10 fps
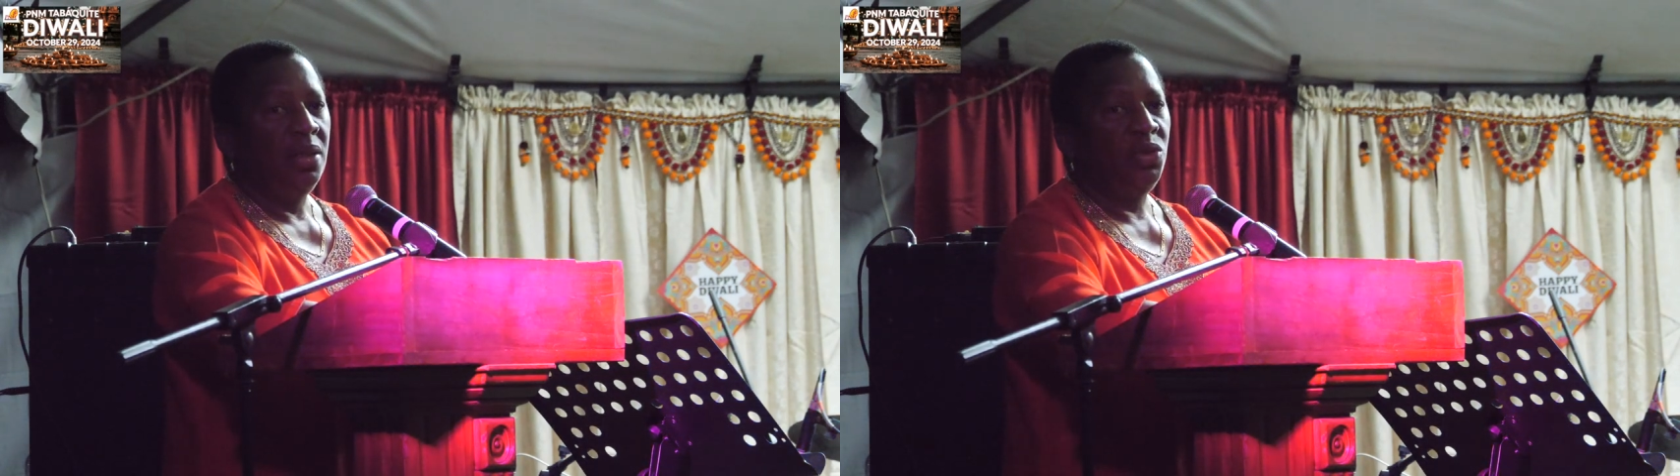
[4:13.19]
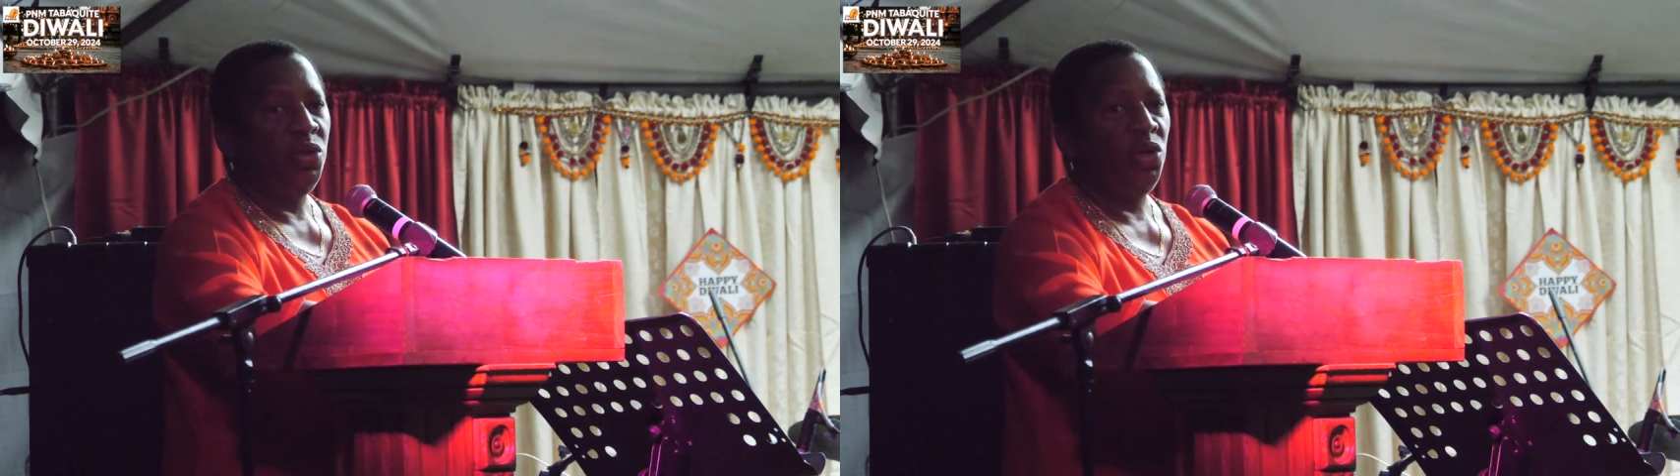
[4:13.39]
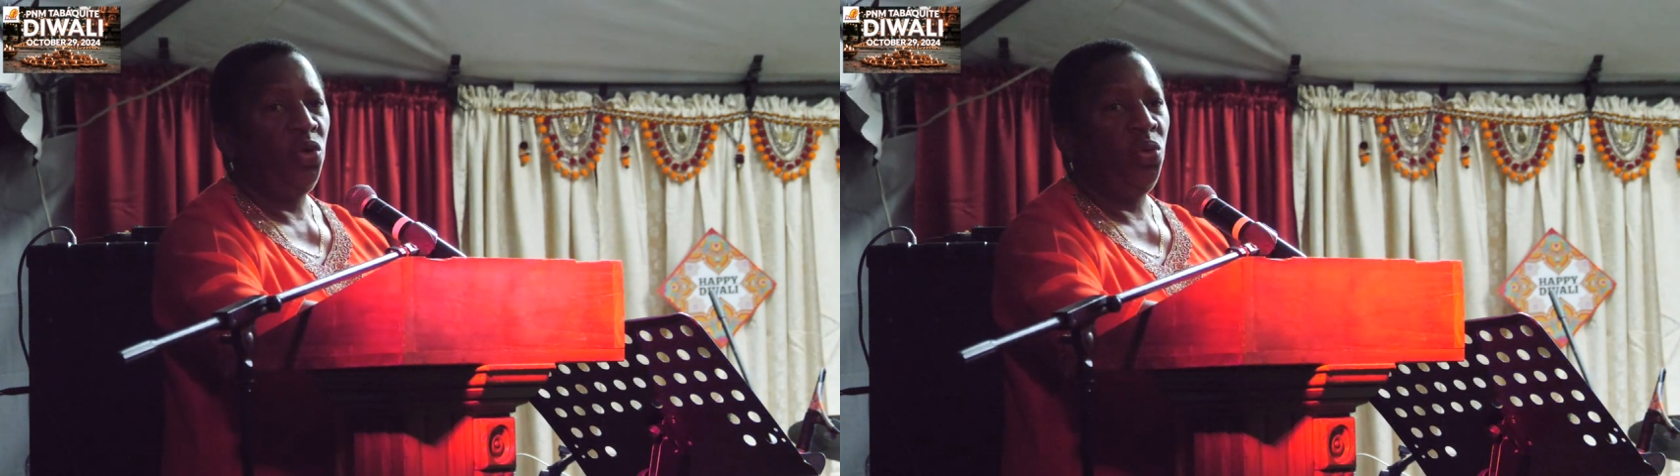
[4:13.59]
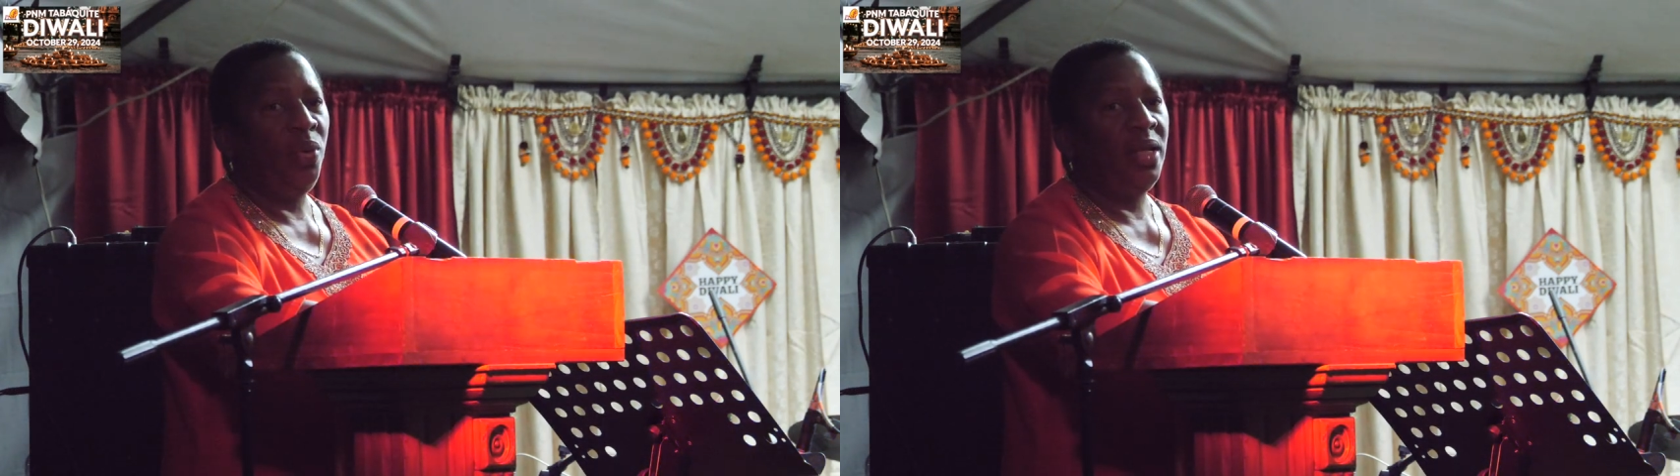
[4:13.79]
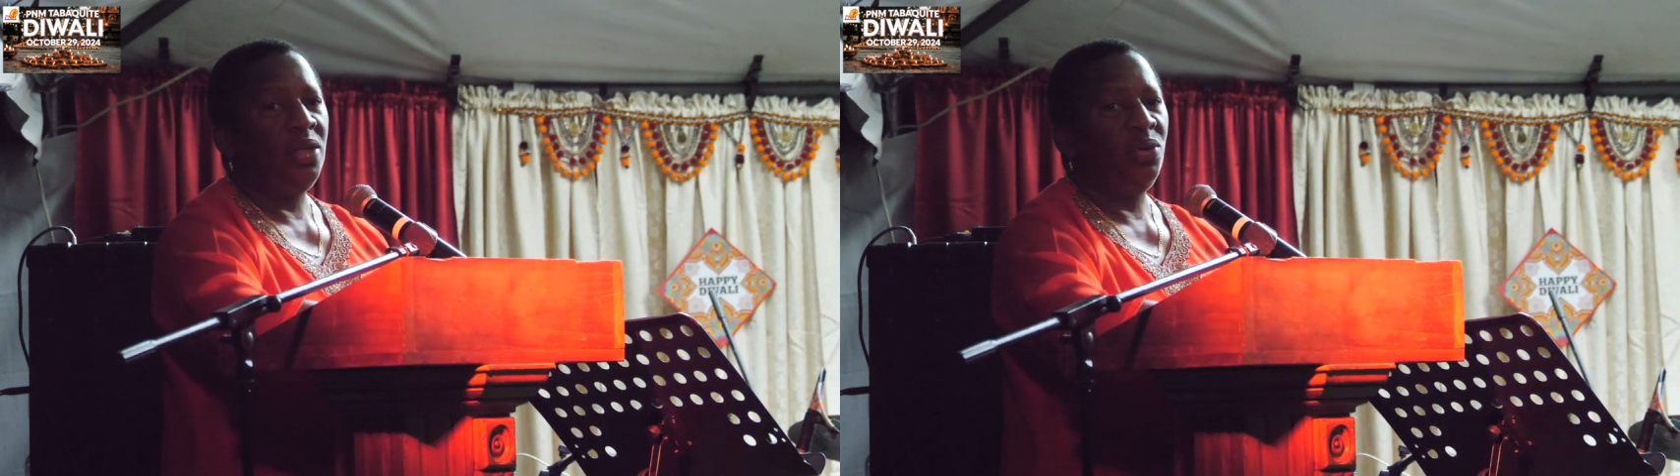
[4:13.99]
So, you know,
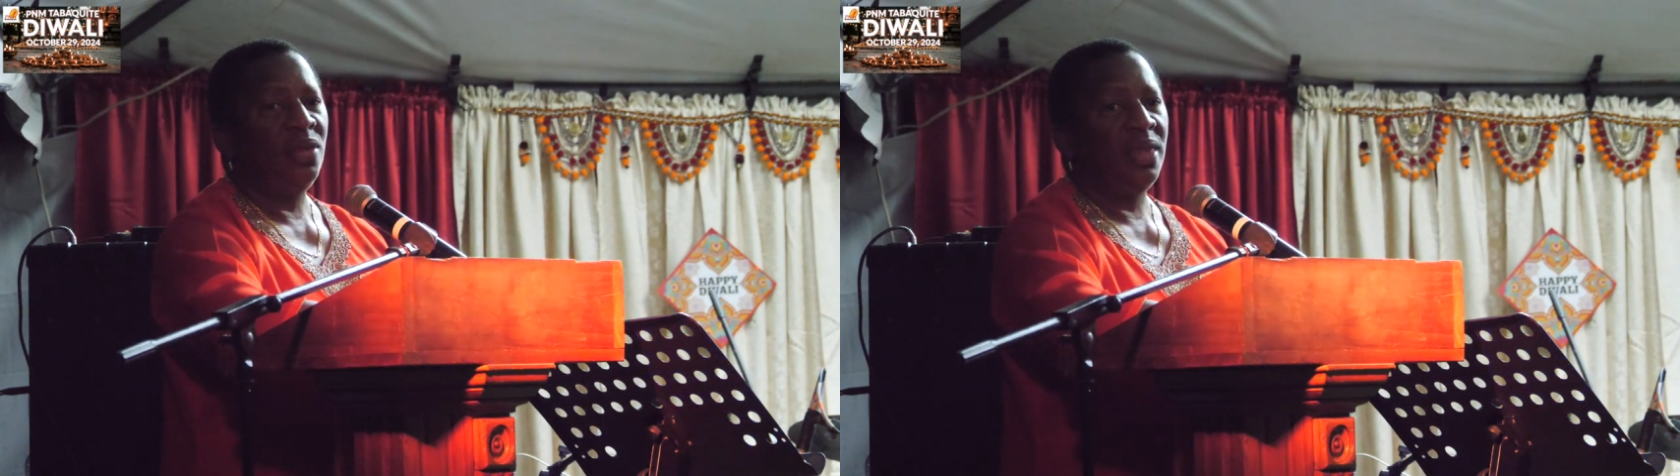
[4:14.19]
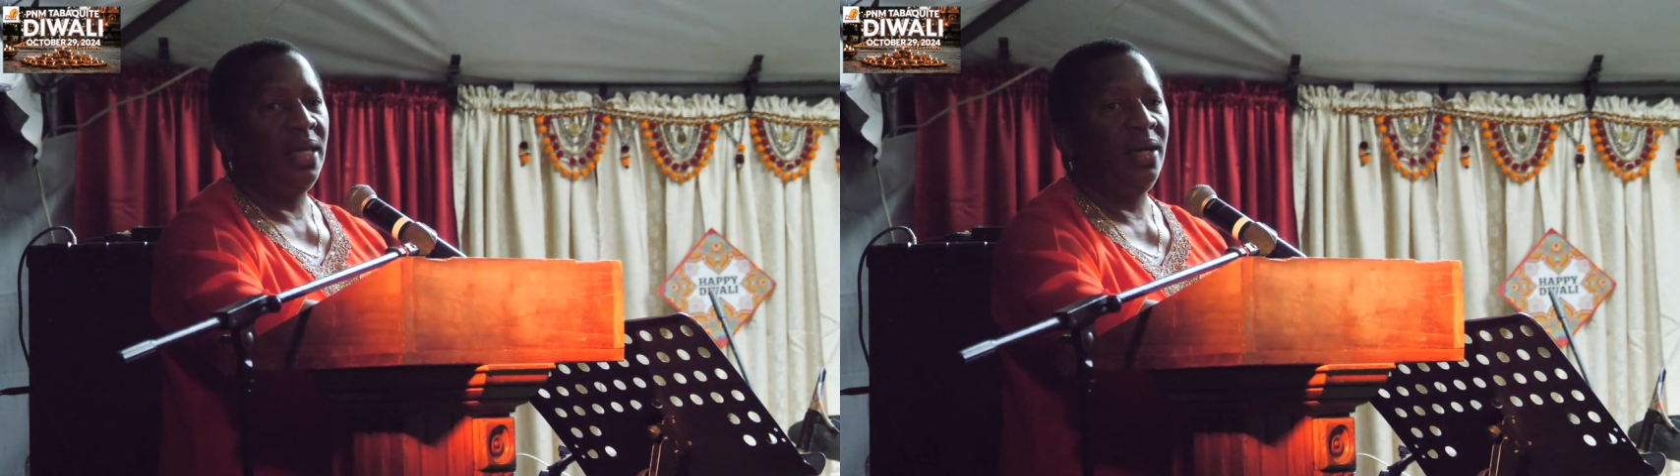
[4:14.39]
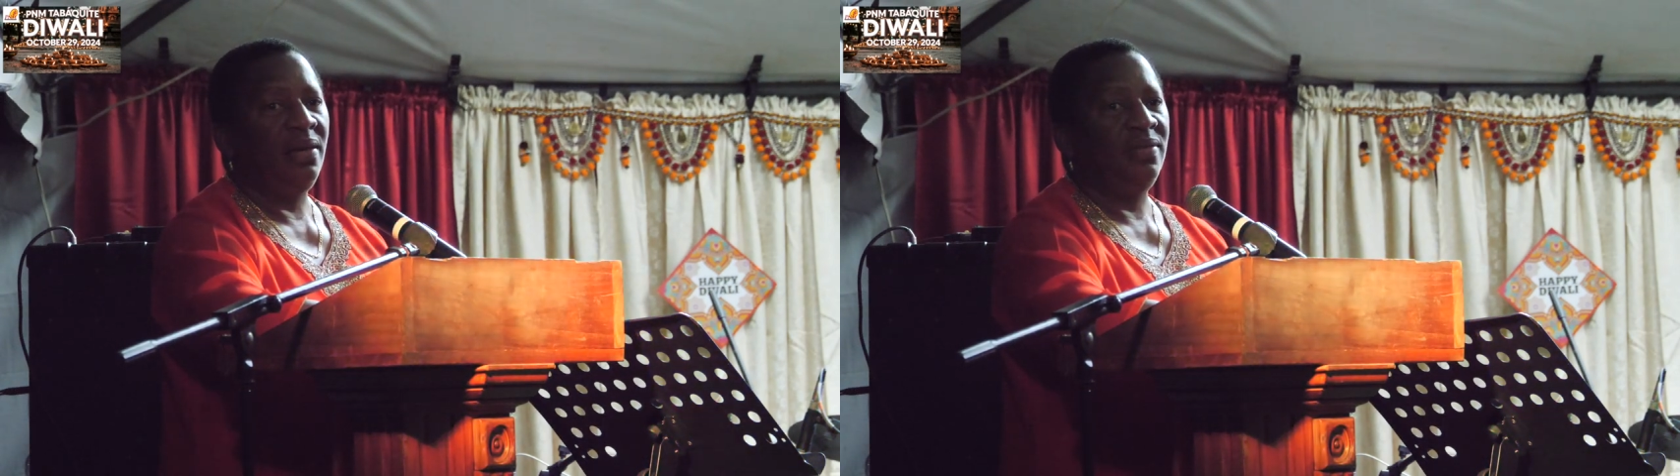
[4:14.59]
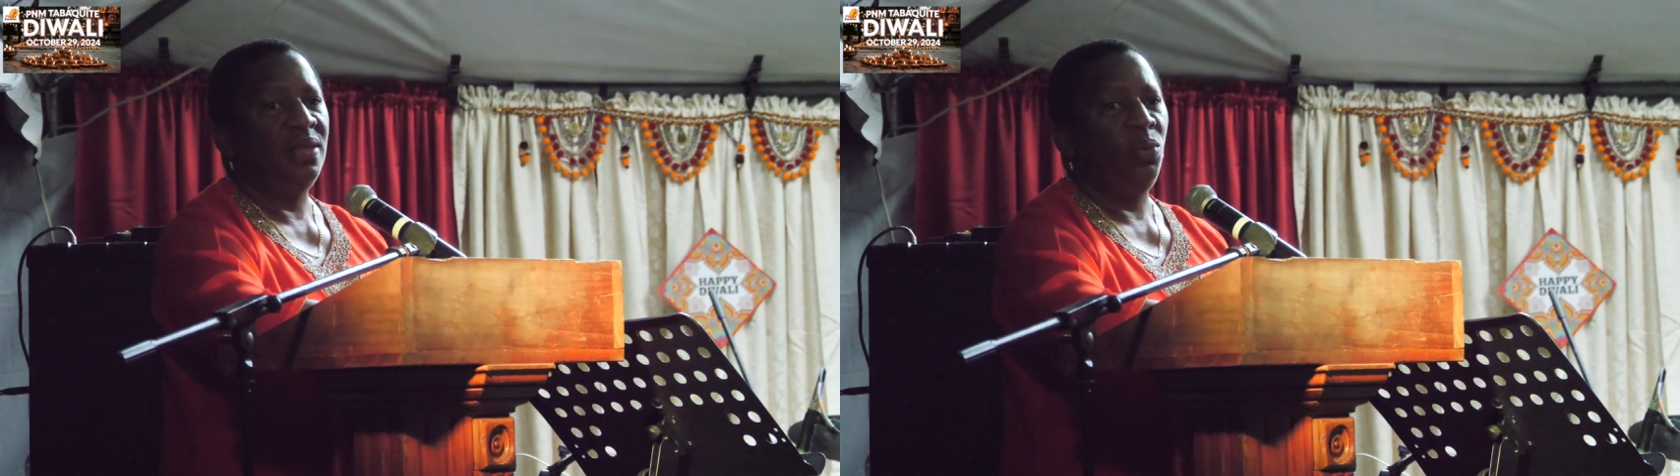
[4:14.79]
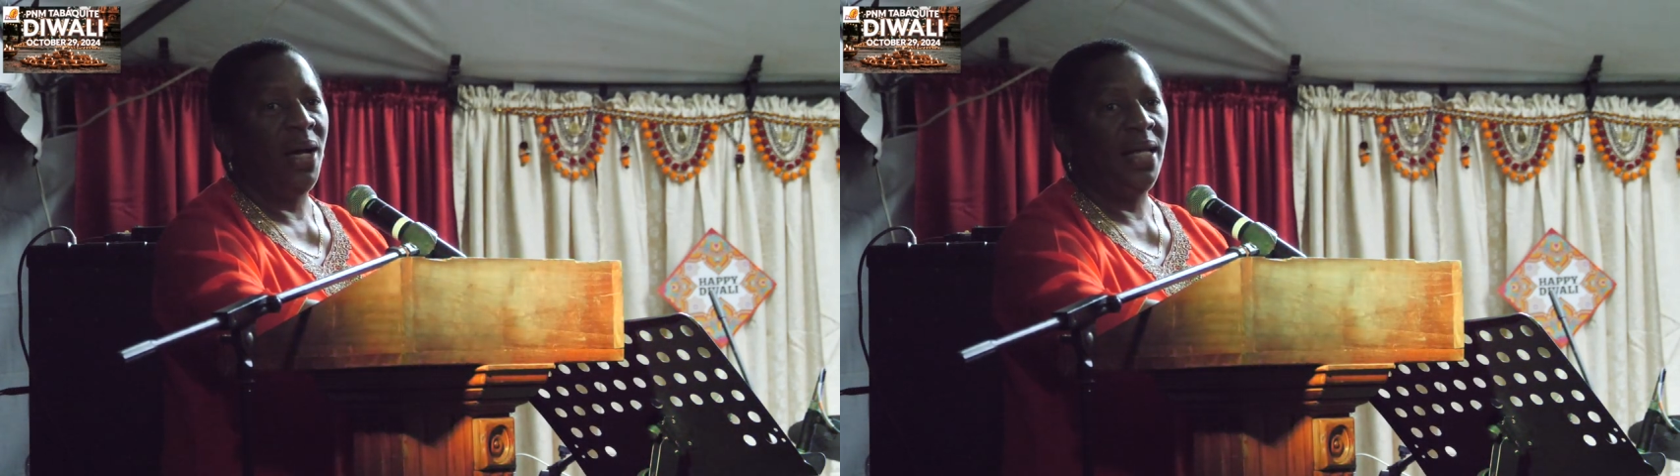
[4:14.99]
when you think of
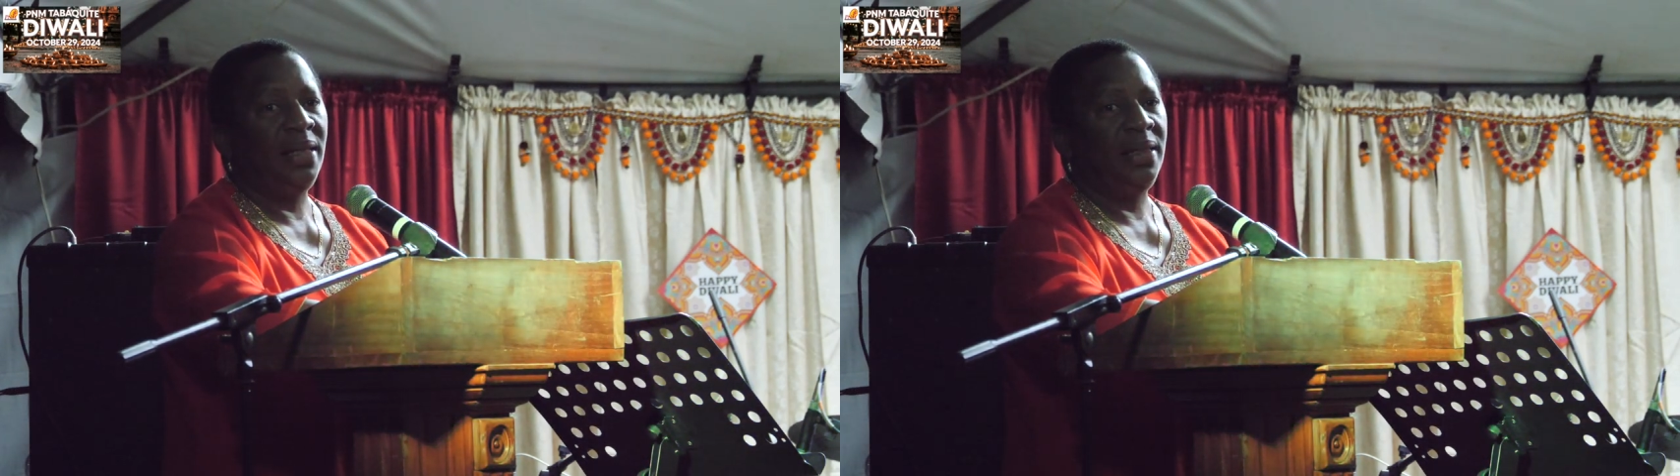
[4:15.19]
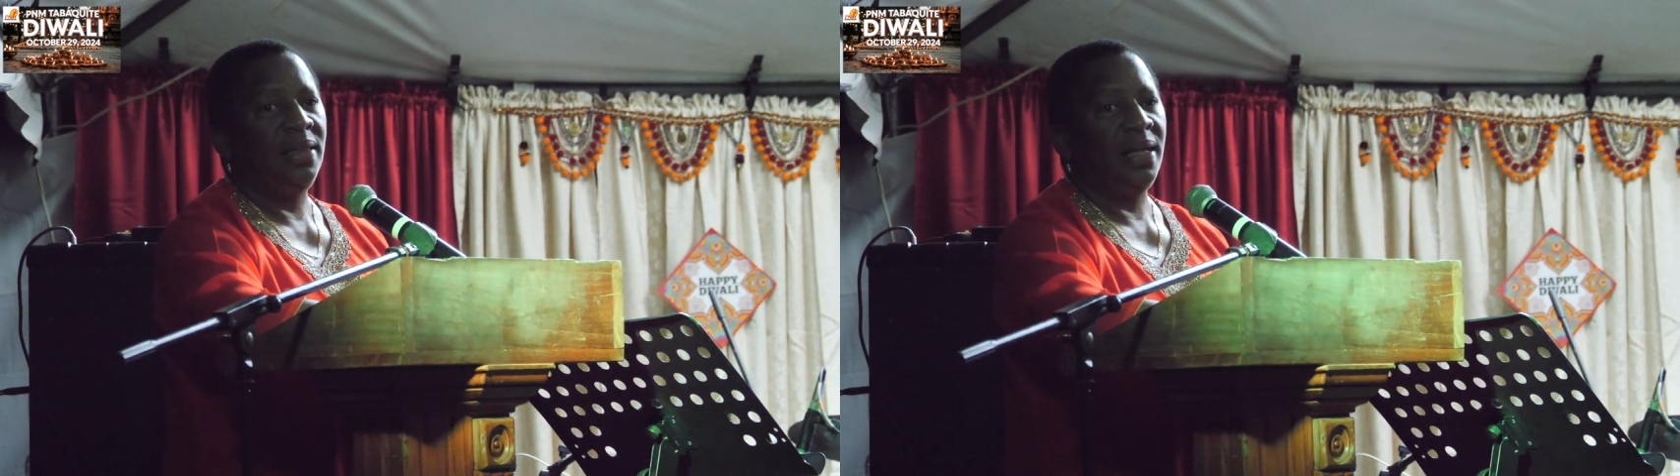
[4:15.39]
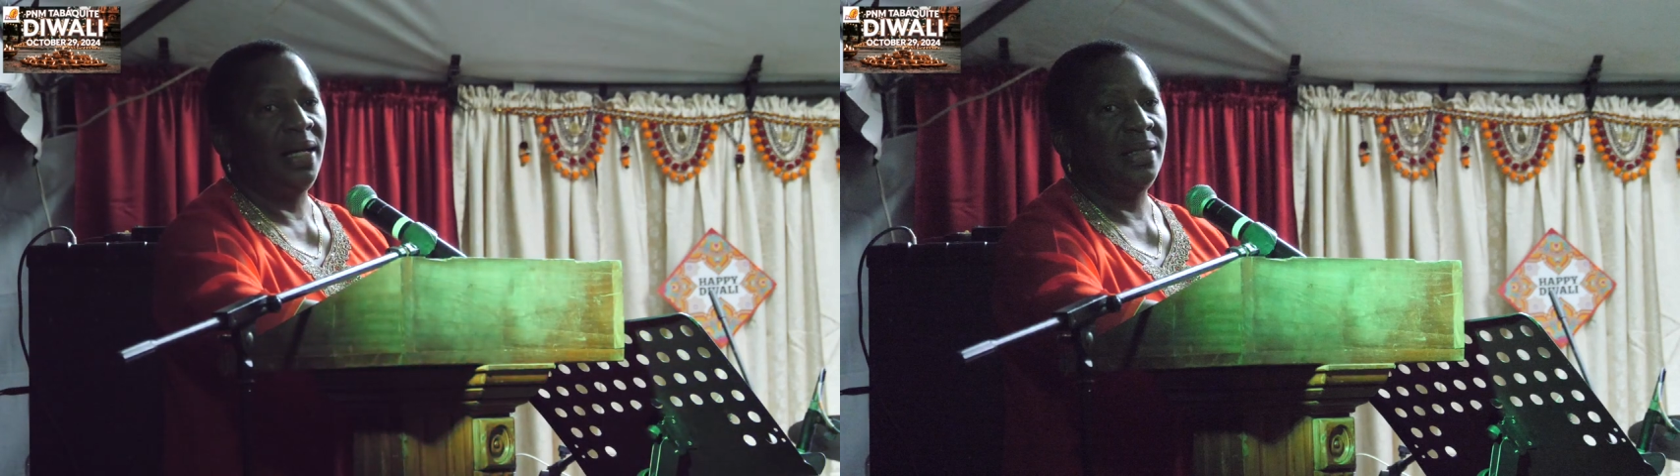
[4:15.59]
Diwali,